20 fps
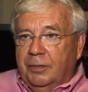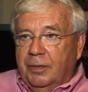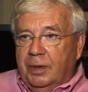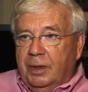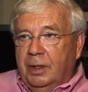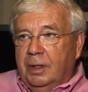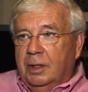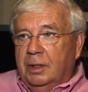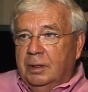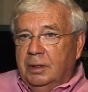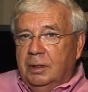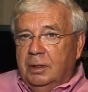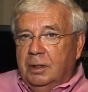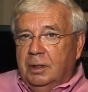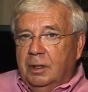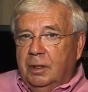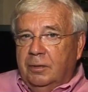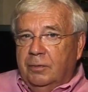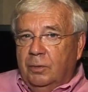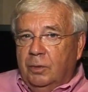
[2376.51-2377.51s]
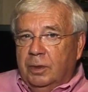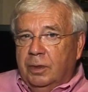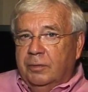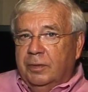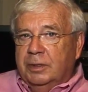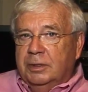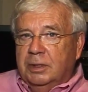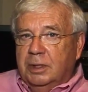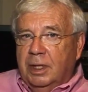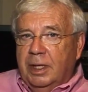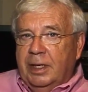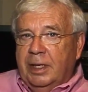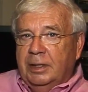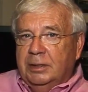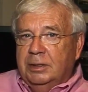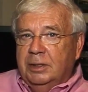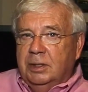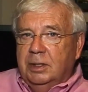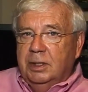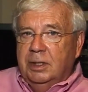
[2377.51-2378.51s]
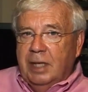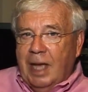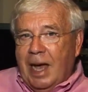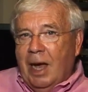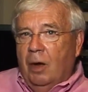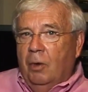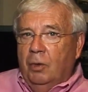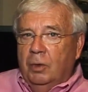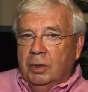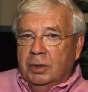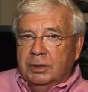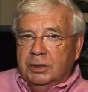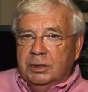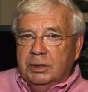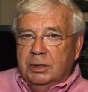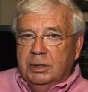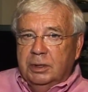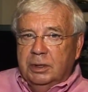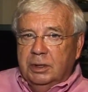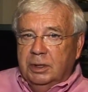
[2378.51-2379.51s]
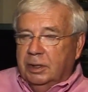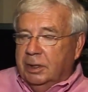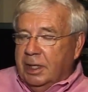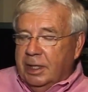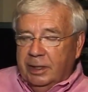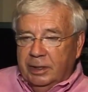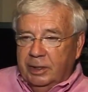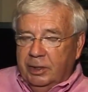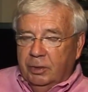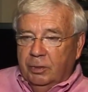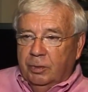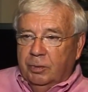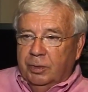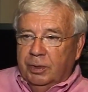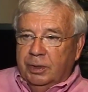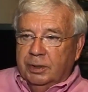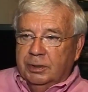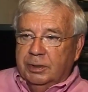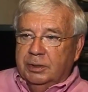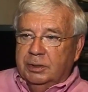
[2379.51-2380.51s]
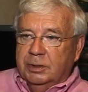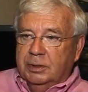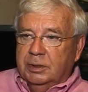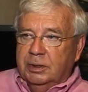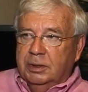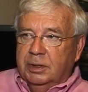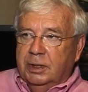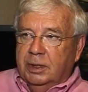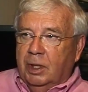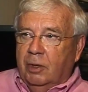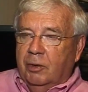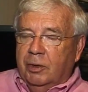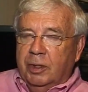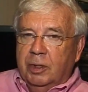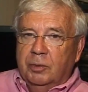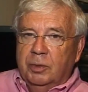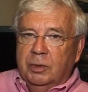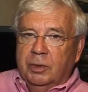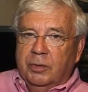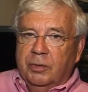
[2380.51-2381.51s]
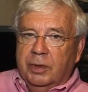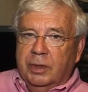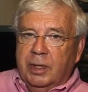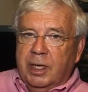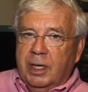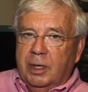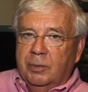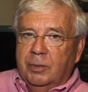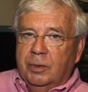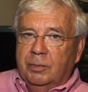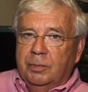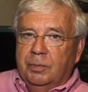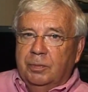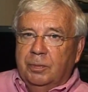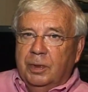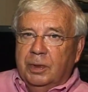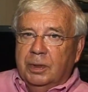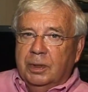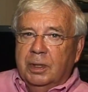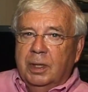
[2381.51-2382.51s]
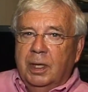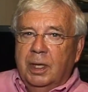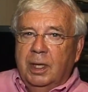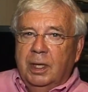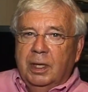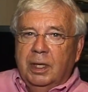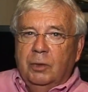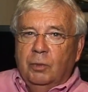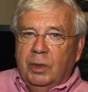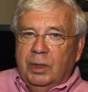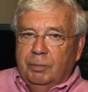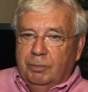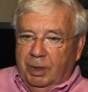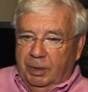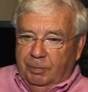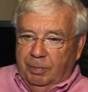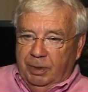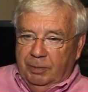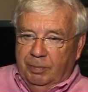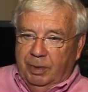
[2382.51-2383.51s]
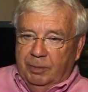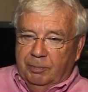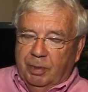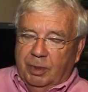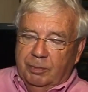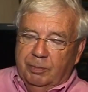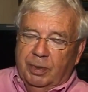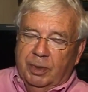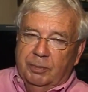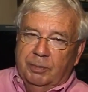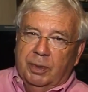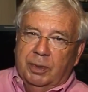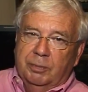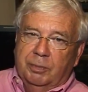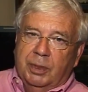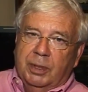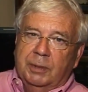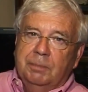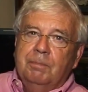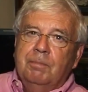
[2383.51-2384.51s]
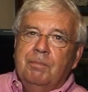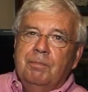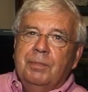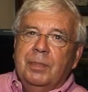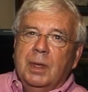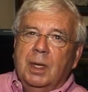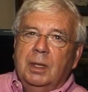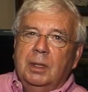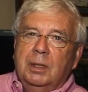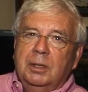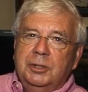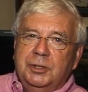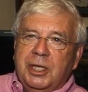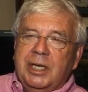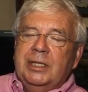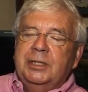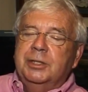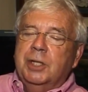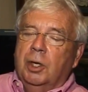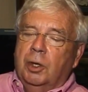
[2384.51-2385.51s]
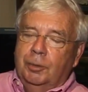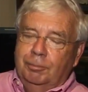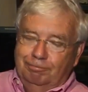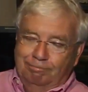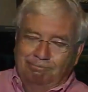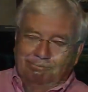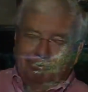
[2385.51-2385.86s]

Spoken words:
at the end of one of its last yowls, you can't hear it because it's inaudible to the camera, but it went putt, putt, putt, putt, putt, putt, putt. chainsaw.